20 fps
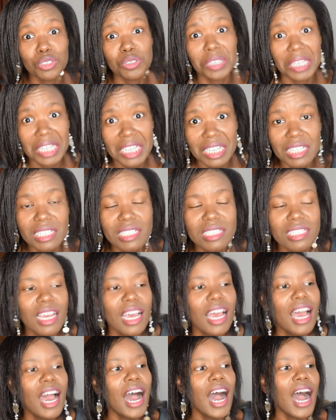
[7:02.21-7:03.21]
to eat,
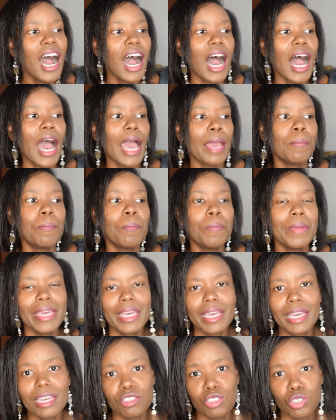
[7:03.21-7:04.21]
I
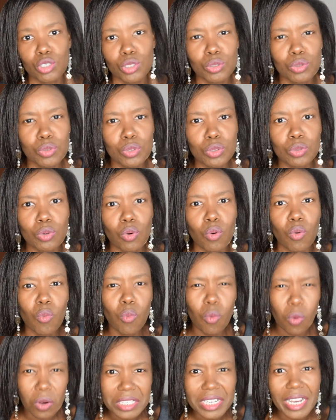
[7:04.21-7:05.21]
pick and choose
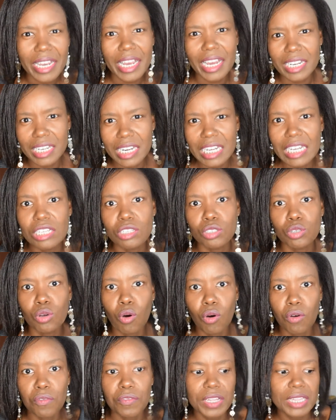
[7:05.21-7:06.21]
what I can eat
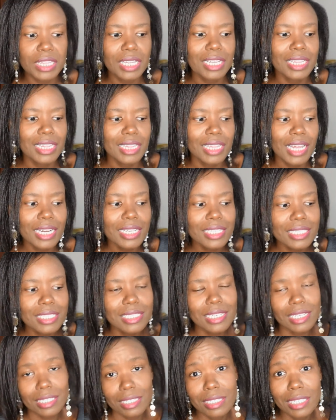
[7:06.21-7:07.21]
of, and then that's
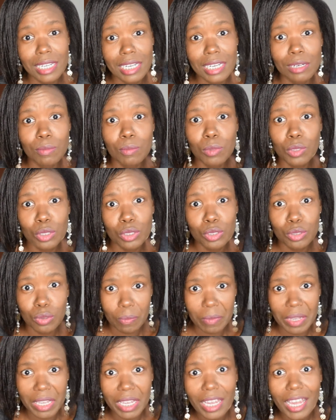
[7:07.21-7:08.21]
sustainable to
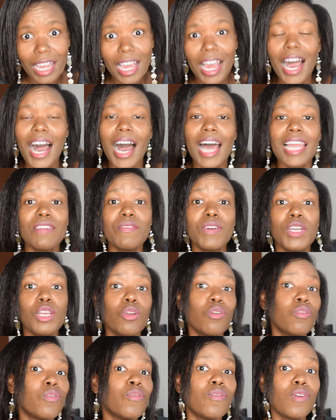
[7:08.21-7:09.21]
me. I'll even
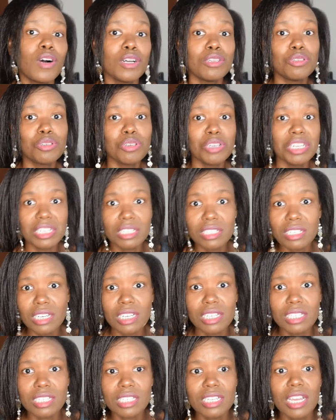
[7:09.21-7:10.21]
look forward to eating
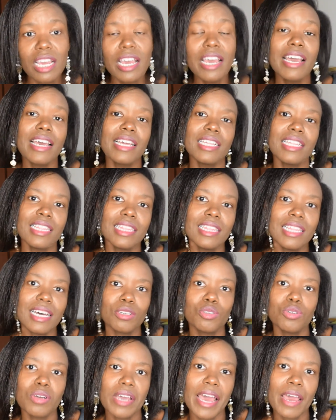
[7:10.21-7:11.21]
it. That
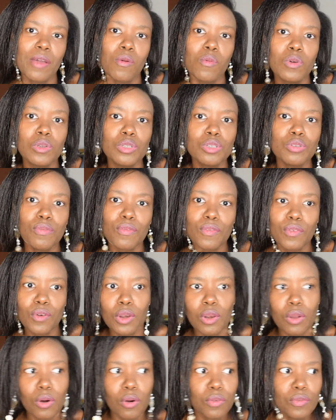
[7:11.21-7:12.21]
way I won't
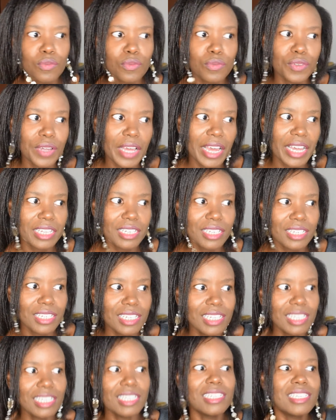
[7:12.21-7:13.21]
fall off and
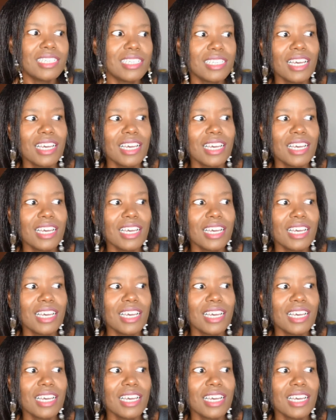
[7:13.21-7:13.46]
eat